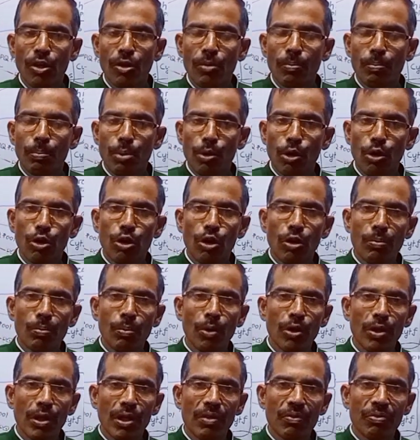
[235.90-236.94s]
proton
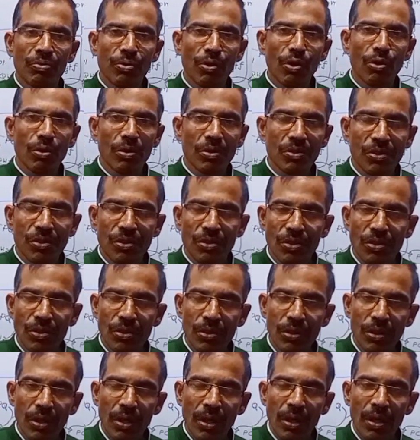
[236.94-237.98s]
motive force.
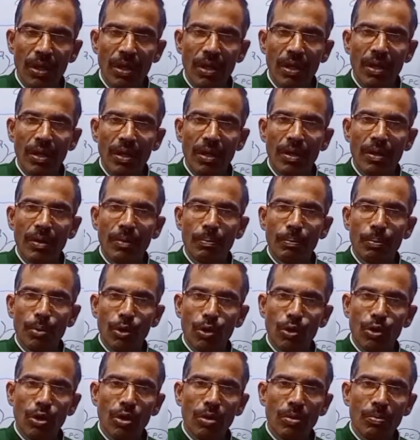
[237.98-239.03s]

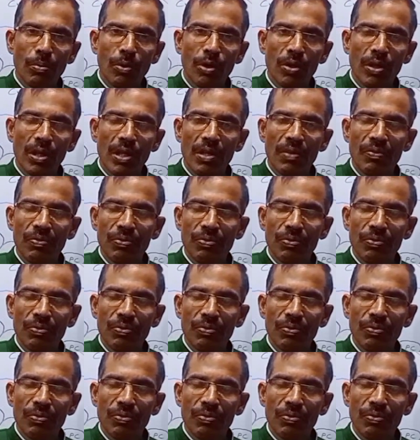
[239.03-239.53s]
Proton motive